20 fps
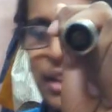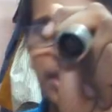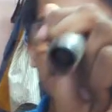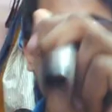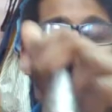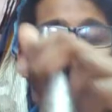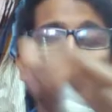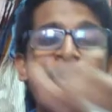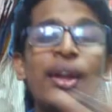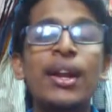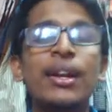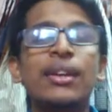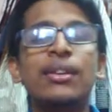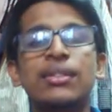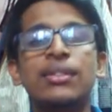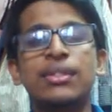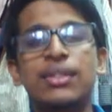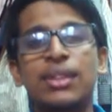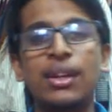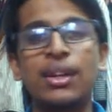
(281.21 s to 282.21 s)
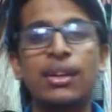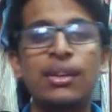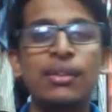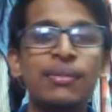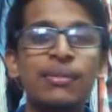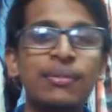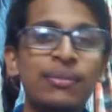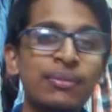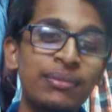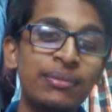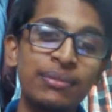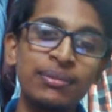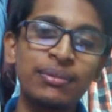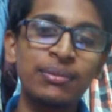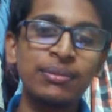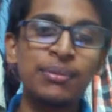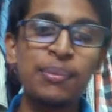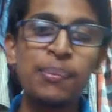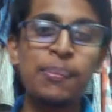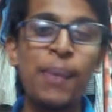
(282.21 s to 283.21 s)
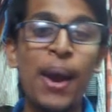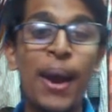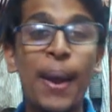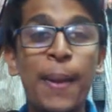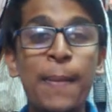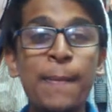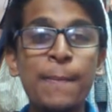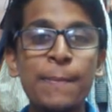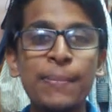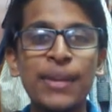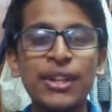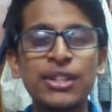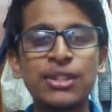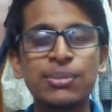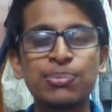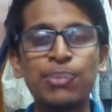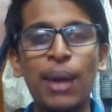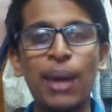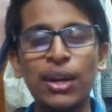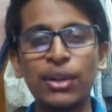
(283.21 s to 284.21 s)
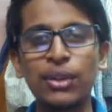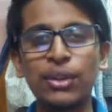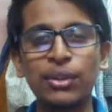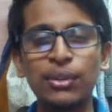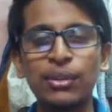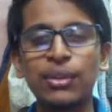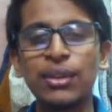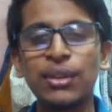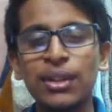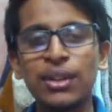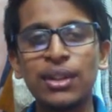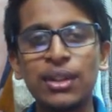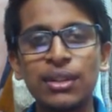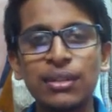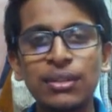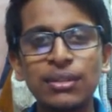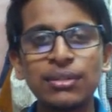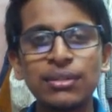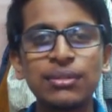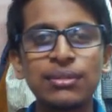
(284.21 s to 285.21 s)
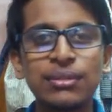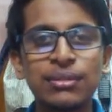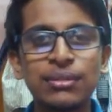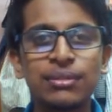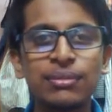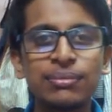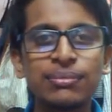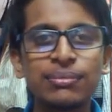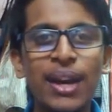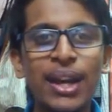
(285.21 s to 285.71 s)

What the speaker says: it. So bye. That's part 2. Bye.